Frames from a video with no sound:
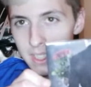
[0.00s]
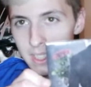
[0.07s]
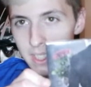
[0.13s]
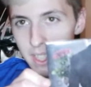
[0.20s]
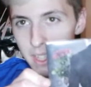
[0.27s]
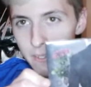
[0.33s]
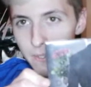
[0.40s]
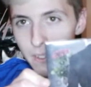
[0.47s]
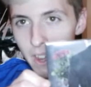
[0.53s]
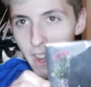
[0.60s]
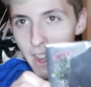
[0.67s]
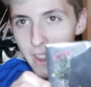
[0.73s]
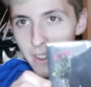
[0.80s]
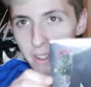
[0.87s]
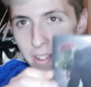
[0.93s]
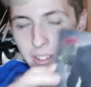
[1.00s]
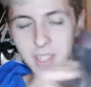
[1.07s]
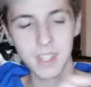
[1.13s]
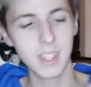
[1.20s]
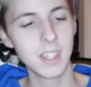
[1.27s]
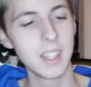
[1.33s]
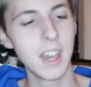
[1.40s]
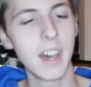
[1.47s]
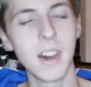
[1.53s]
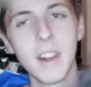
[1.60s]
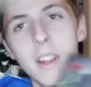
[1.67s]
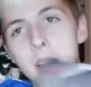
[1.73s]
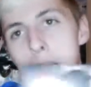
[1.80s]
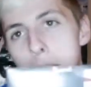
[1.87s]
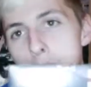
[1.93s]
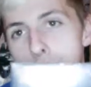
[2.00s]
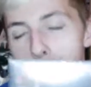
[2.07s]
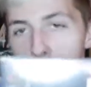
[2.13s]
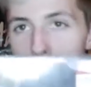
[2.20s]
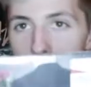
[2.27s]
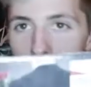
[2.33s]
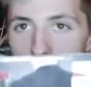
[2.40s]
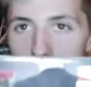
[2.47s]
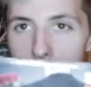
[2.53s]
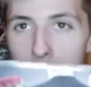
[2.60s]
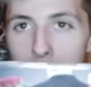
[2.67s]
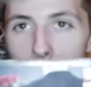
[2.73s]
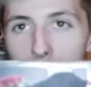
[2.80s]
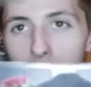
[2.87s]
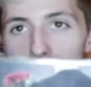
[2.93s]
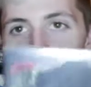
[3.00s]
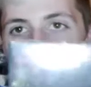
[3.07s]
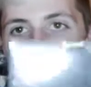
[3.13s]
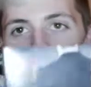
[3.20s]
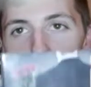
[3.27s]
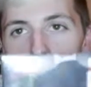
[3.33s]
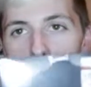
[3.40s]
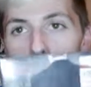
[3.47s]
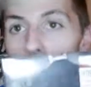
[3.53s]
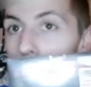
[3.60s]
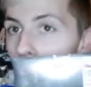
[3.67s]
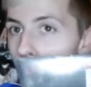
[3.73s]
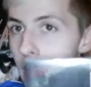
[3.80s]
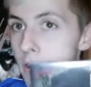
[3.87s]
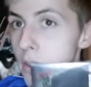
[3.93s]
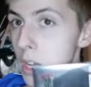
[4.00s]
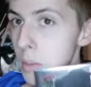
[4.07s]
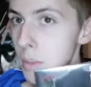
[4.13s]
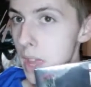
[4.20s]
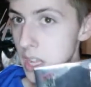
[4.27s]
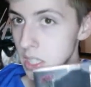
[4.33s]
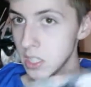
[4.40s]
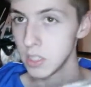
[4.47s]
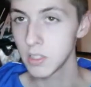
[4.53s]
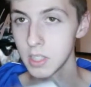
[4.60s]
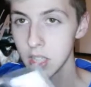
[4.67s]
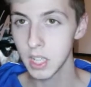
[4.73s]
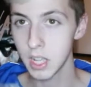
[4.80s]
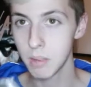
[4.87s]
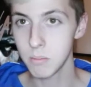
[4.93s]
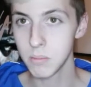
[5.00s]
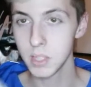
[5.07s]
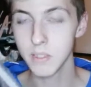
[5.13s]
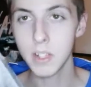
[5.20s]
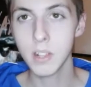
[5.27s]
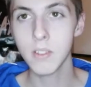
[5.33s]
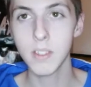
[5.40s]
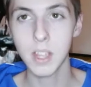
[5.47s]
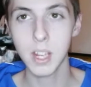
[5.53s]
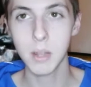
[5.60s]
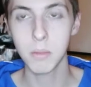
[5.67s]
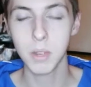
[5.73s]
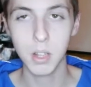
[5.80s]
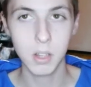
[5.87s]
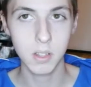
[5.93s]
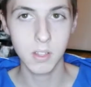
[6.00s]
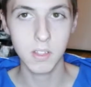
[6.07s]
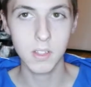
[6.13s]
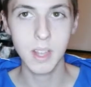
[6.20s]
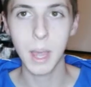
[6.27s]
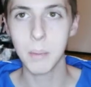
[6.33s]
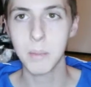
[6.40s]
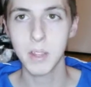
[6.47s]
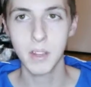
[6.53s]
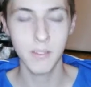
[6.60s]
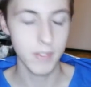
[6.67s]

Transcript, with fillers: The Defiled. Ah, oh, amazing band. Seen them live. I recommend you see them. If you don't see them, I'm going to slap you in the